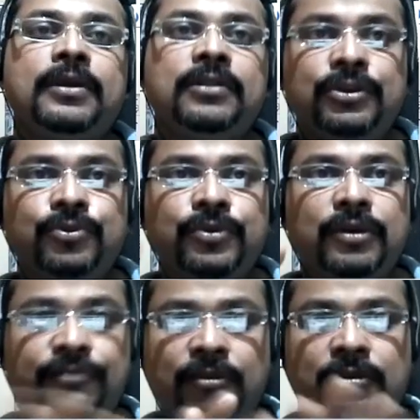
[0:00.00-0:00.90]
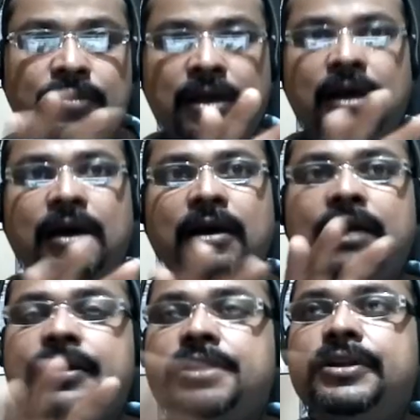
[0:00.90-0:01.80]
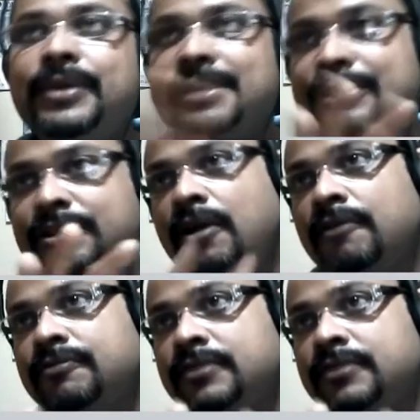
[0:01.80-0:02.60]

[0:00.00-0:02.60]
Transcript: the continuation of